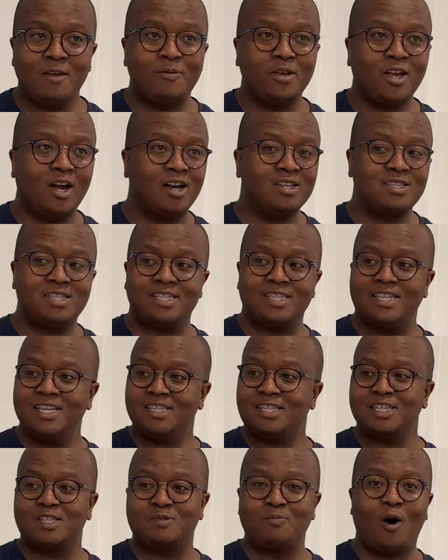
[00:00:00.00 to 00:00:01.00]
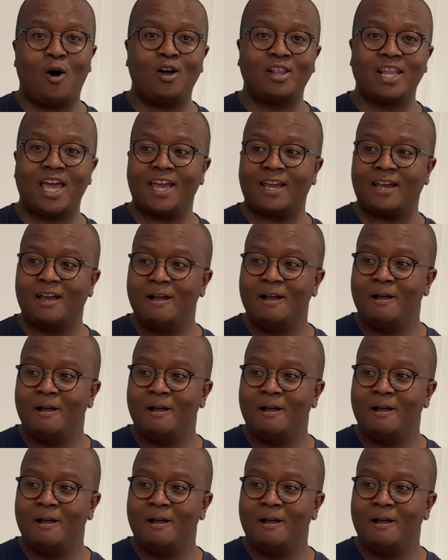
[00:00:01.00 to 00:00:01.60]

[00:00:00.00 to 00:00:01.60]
because this is more like,